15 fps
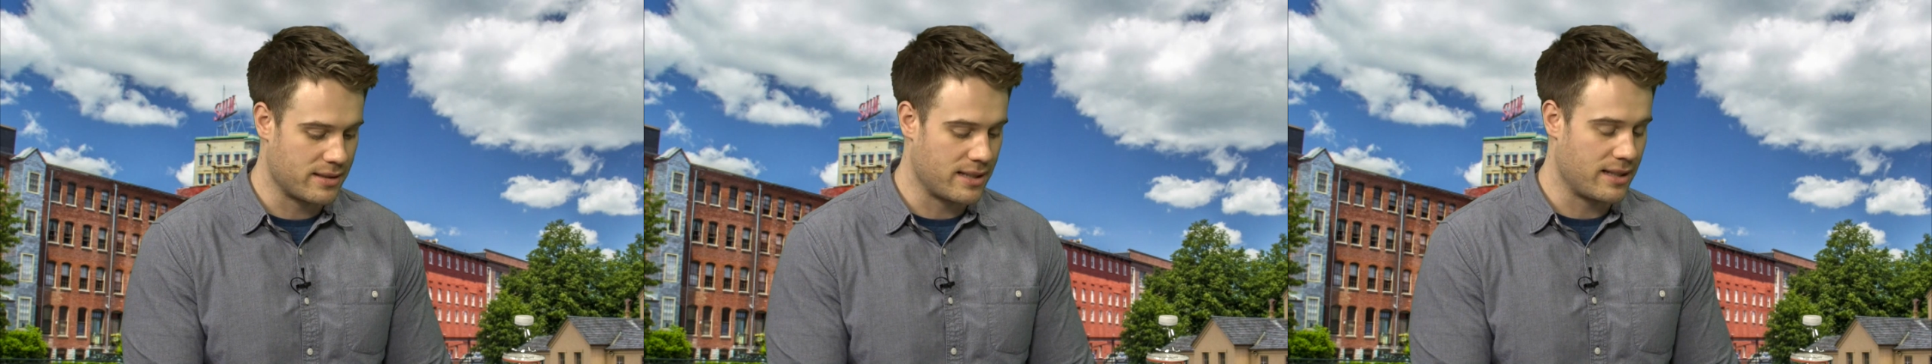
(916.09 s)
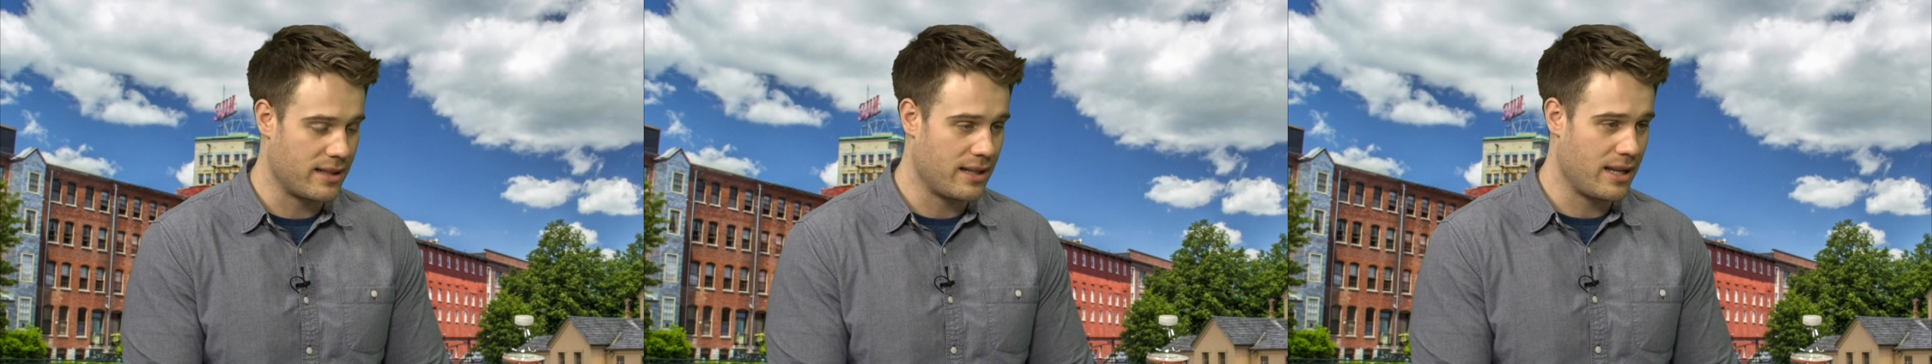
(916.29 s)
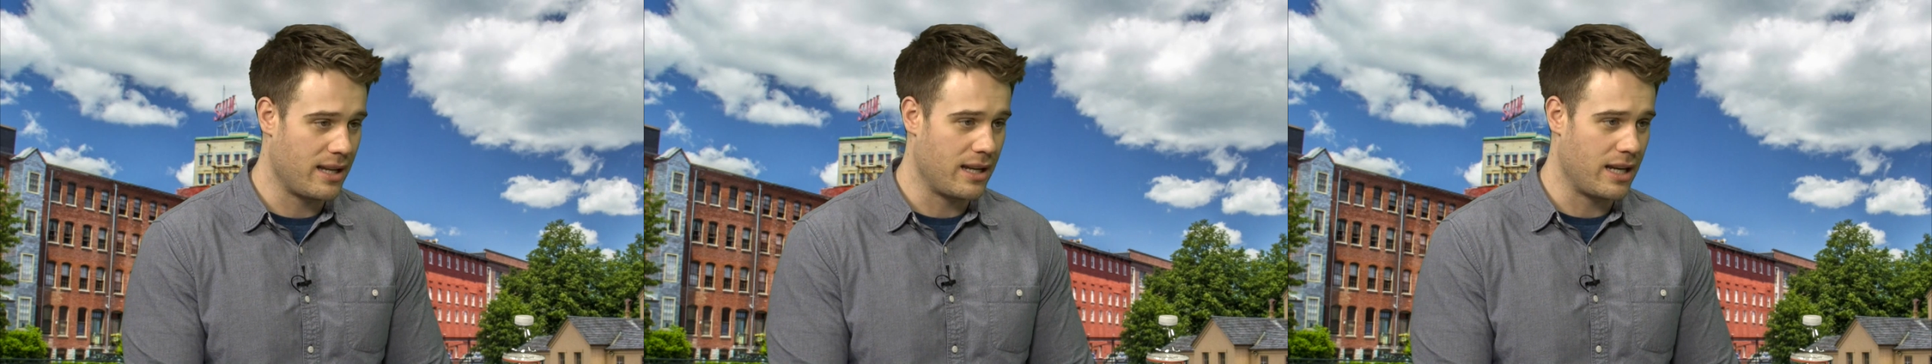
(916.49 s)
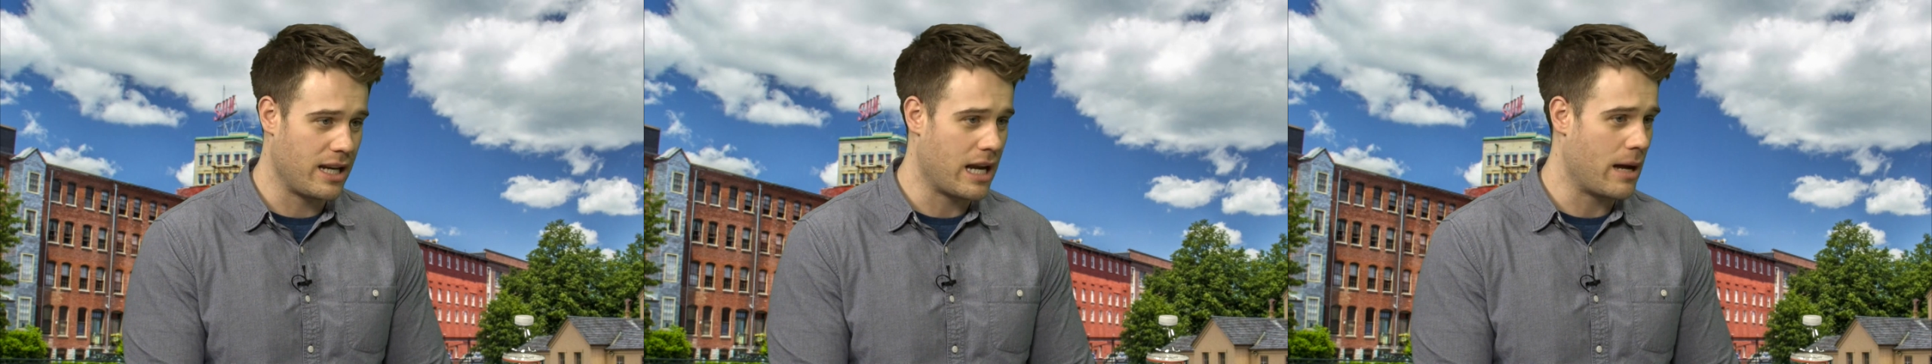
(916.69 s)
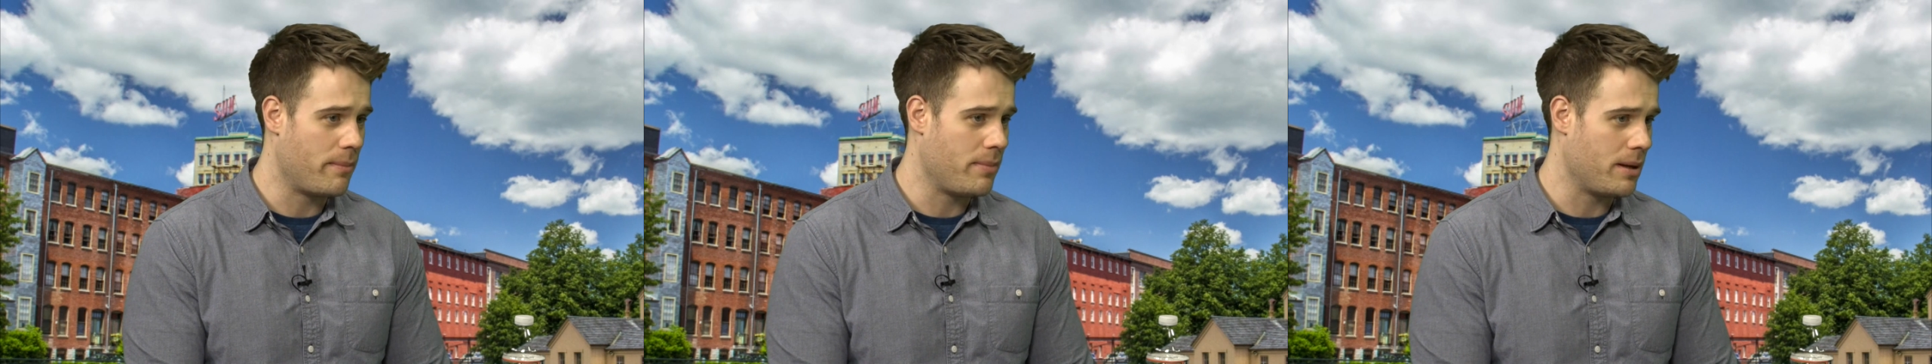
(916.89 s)
and he
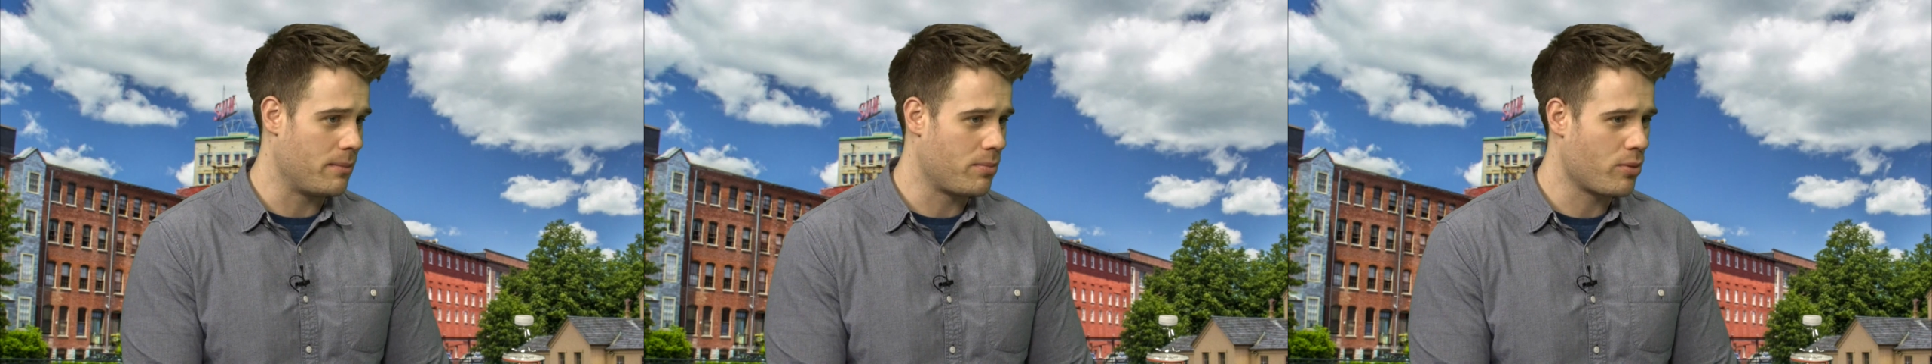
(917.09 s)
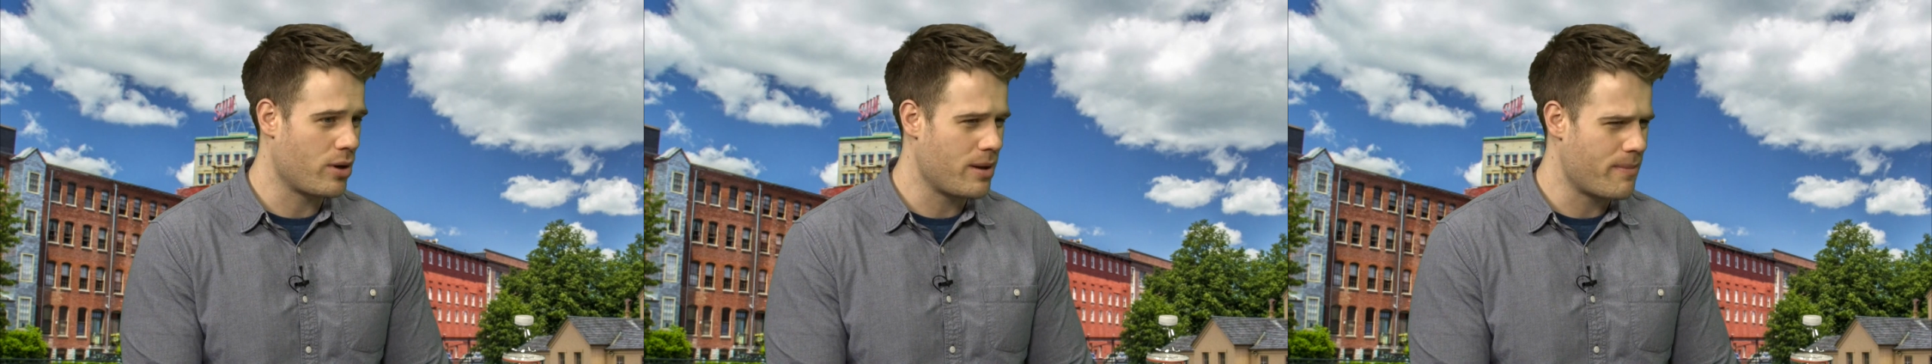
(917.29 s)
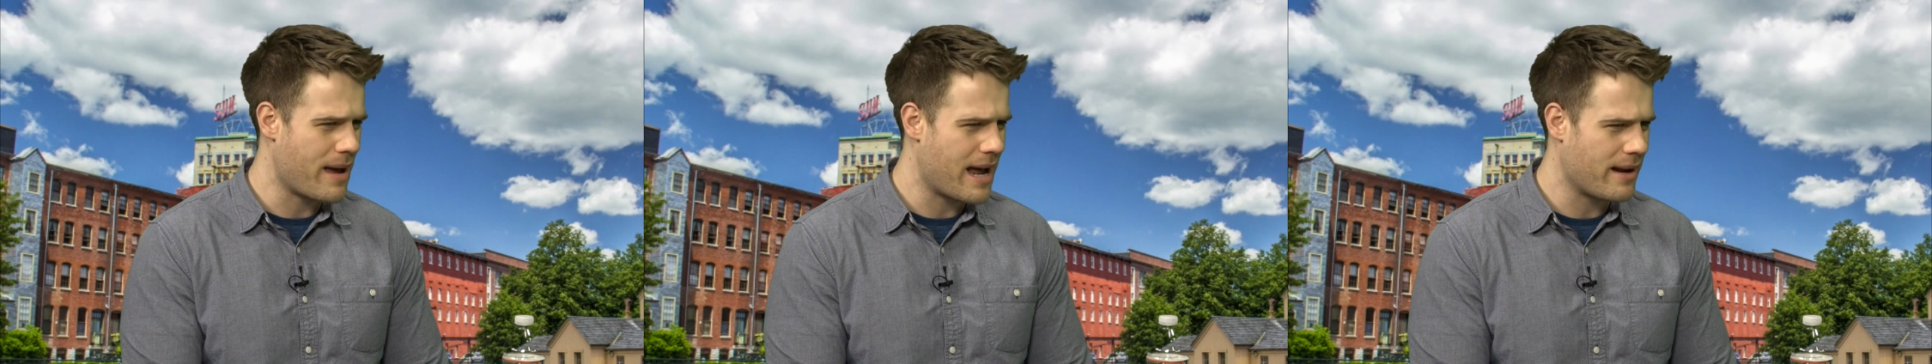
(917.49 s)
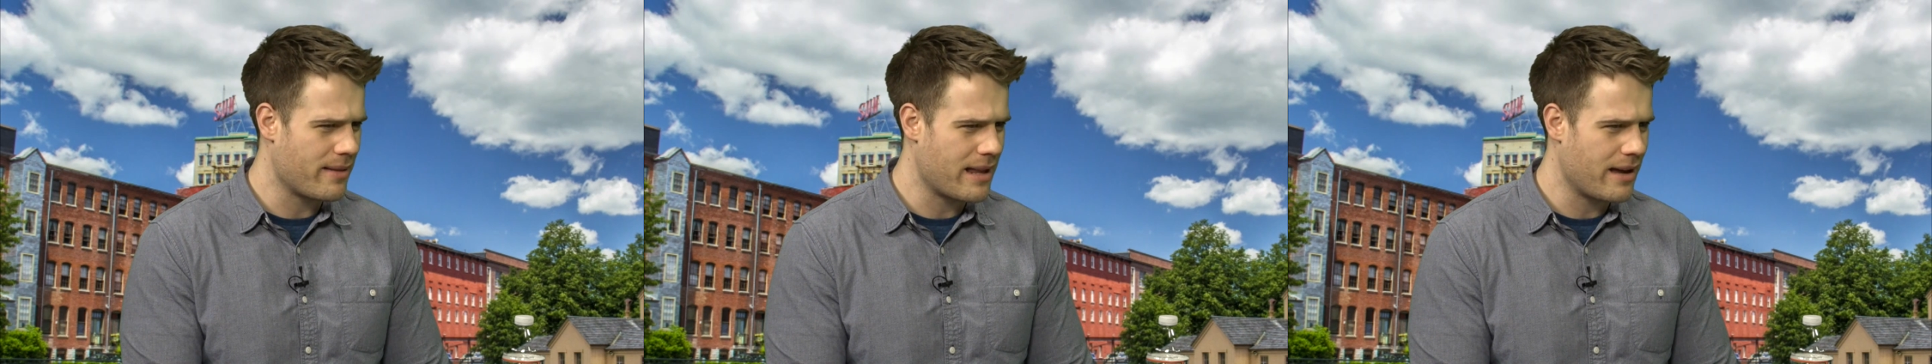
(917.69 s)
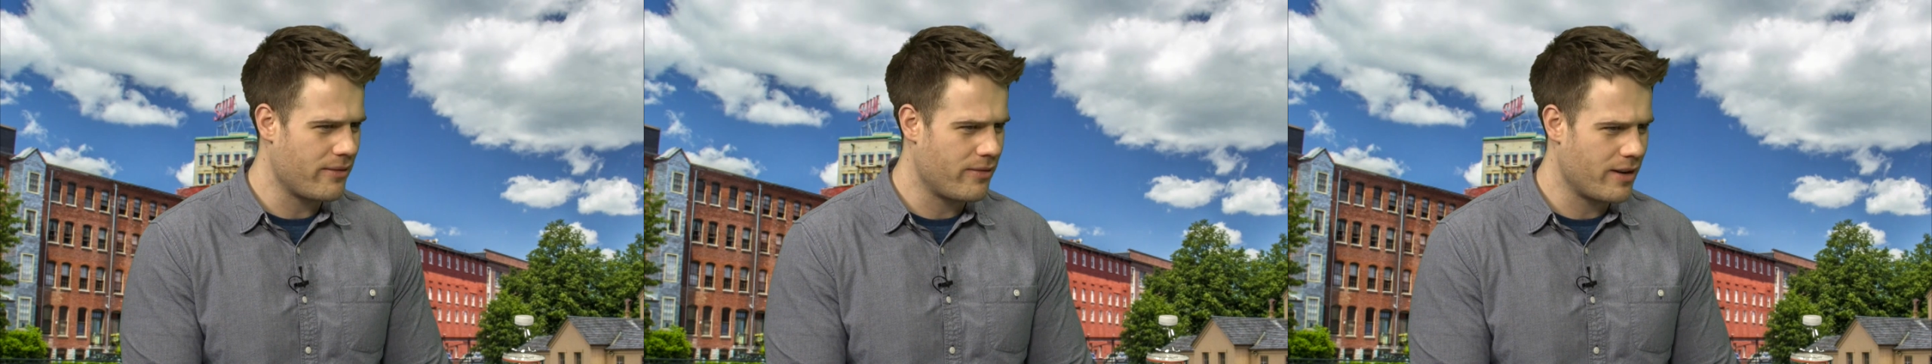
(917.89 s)
got beat pretty bad in
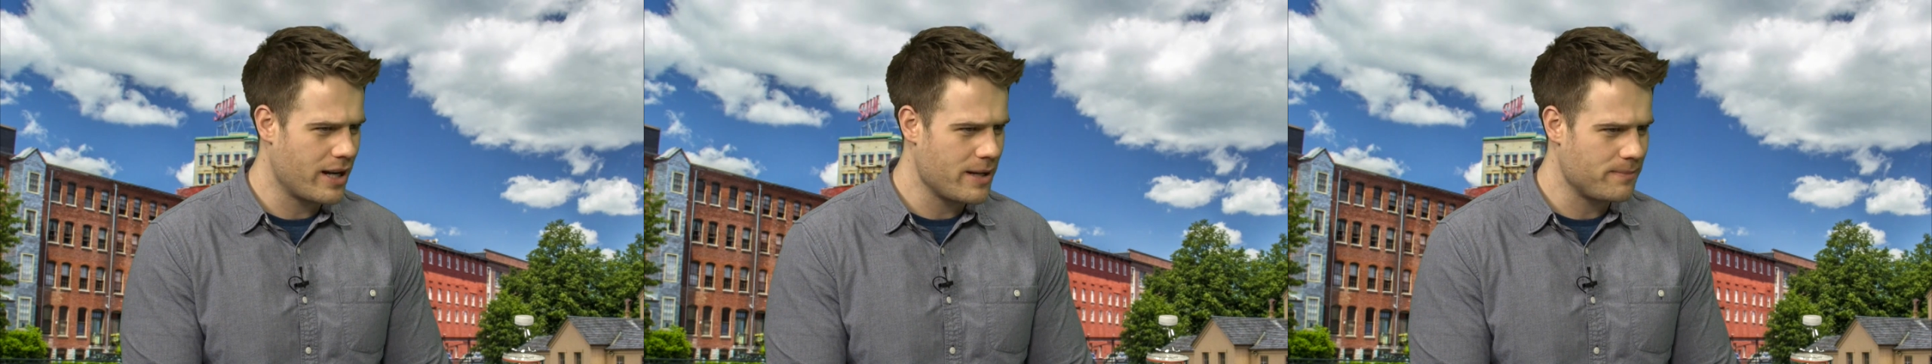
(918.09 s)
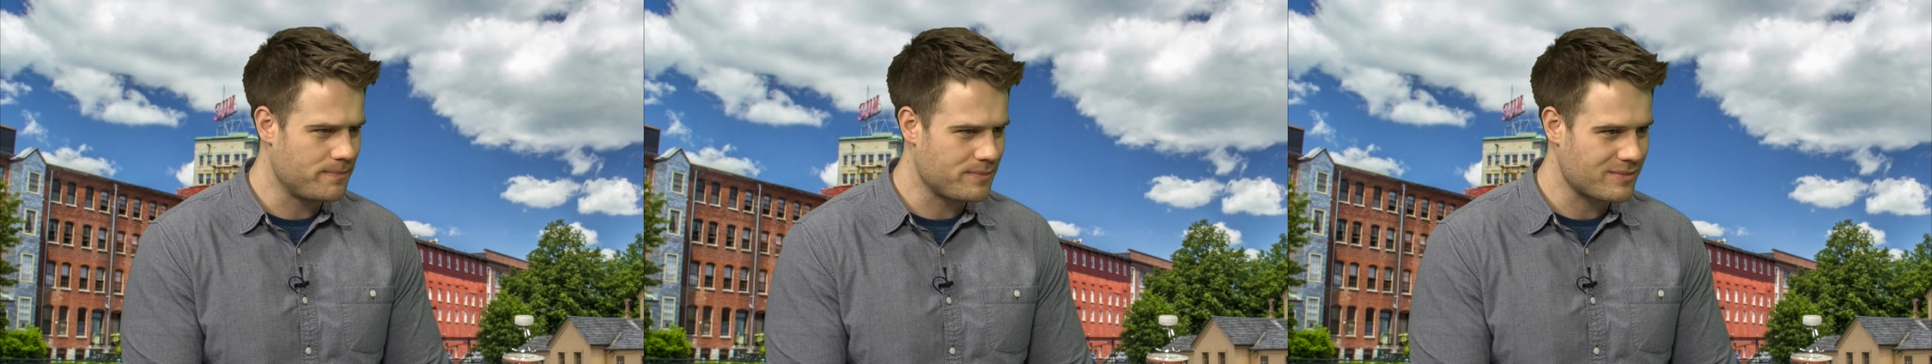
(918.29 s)
that fight.